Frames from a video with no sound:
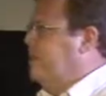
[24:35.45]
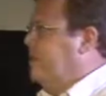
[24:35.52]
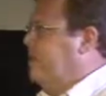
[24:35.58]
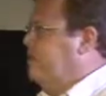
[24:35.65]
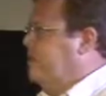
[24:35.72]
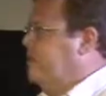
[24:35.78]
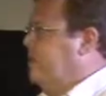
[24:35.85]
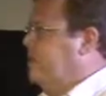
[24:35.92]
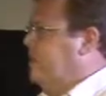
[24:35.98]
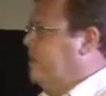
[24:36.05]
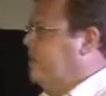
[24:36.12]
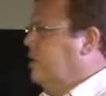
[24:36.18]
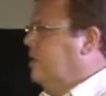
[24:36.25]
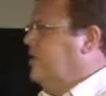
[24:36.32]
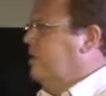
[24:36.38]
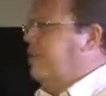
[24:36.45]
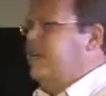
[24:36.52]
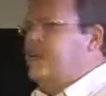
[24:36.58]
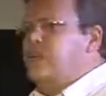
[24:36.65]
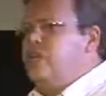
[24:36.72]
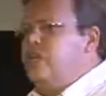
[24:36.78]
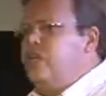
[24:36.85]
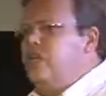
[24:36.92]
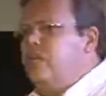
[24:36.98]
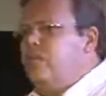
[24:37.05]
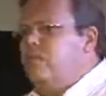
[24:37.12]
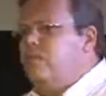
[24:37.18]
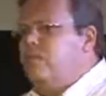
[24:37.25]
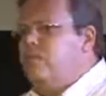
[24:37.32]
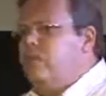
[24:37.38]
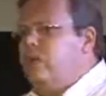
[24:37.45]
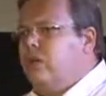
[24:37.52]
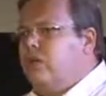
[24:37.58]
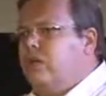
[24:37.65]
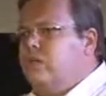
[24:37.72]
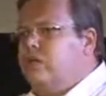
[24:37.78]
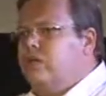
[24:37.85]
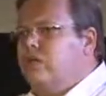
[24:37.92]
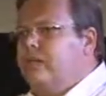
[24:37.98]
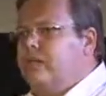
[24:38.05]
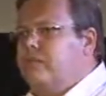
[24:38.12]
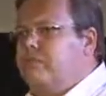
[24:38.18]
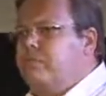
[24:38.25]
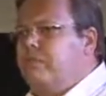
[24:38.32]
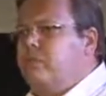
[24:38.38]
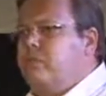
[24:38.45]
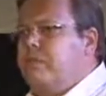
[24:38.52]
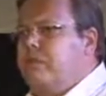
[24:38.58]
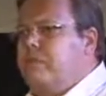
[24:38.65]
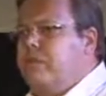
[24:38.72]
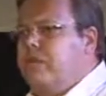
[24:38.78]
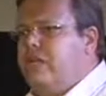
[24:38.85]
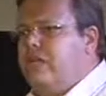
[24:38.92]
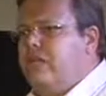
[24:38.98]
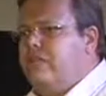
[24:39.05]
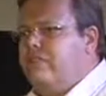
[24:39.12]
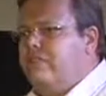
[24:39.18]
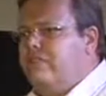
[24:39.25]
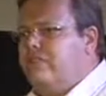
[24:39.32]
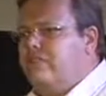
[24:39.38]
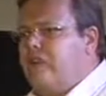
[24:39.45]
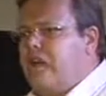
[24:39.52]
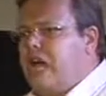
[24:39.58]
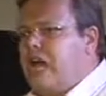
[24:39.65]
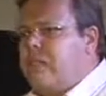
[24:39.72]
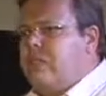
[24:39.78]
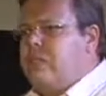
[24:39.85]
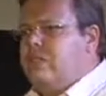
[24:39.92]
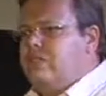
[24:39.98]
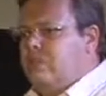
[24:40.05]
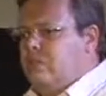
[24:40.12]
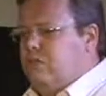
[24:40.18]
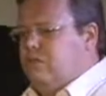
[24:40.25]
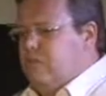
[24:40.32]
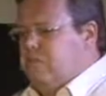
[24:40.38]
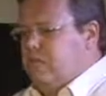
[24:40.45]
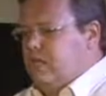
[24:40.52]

They were still uh, thinking you know, putting a, putting a PDF on the iPad. So,